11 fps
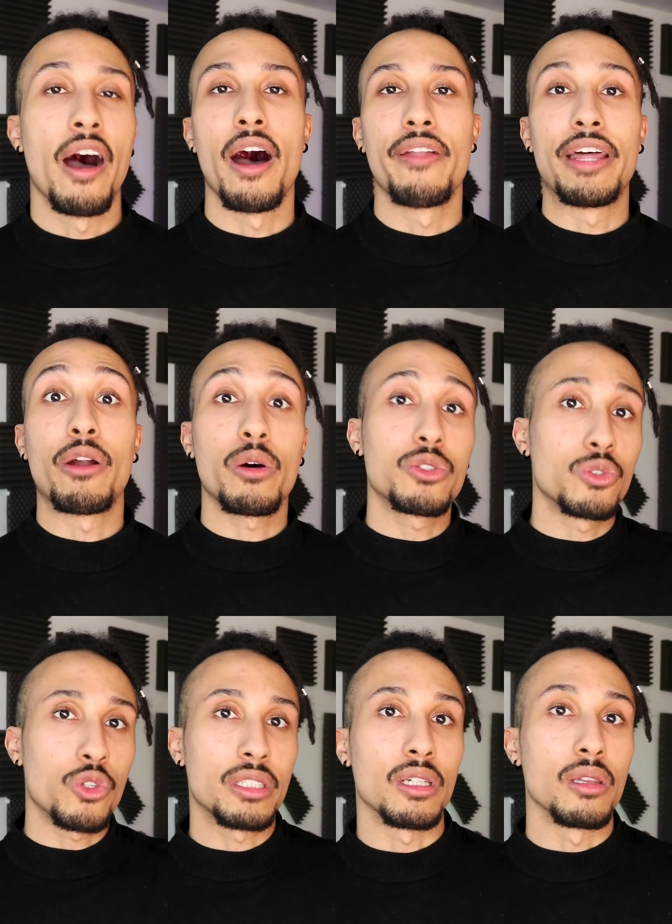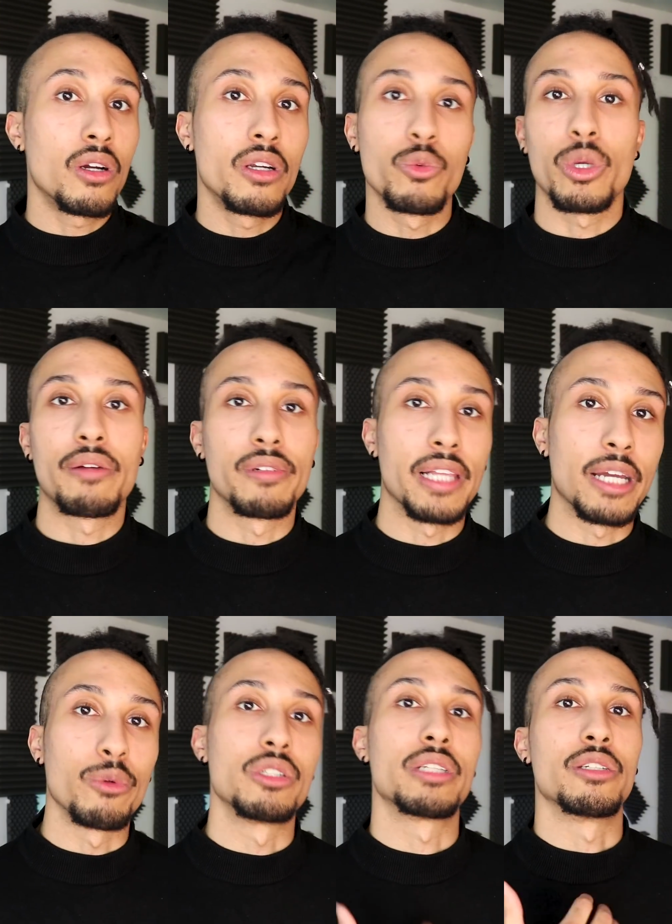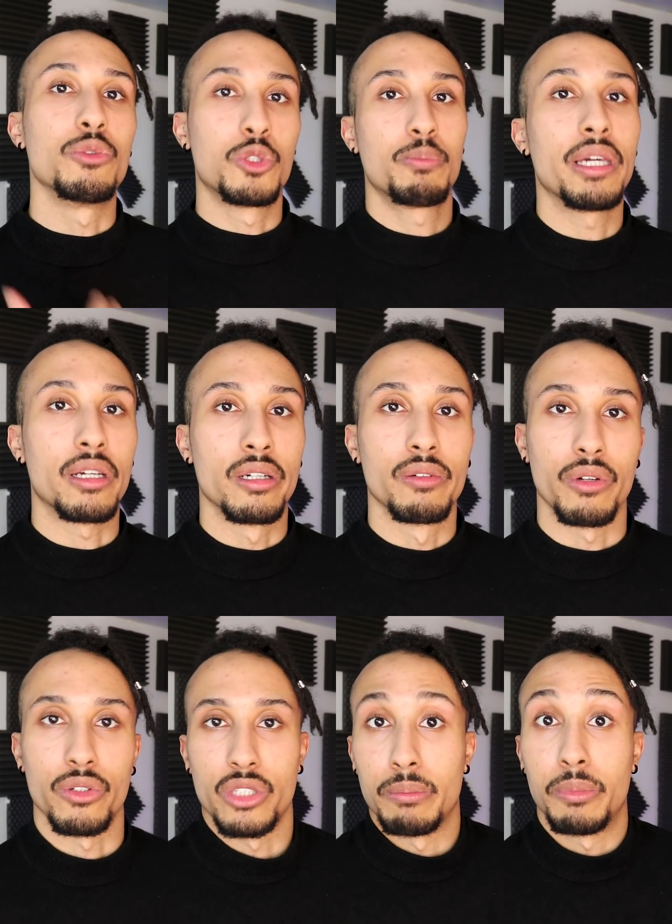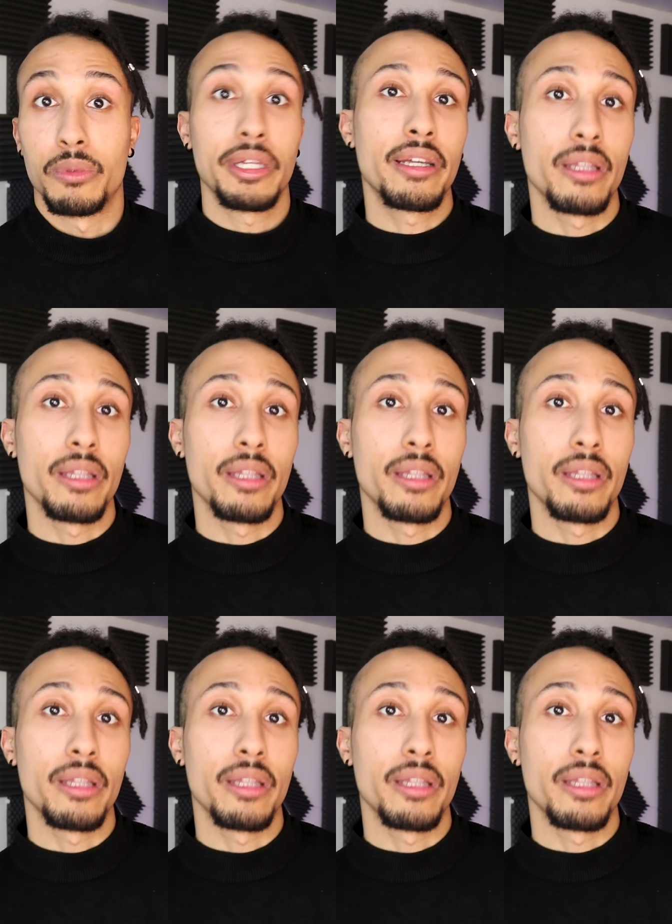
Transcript: uh, that are also trying to learn whatever language that you speak, for example,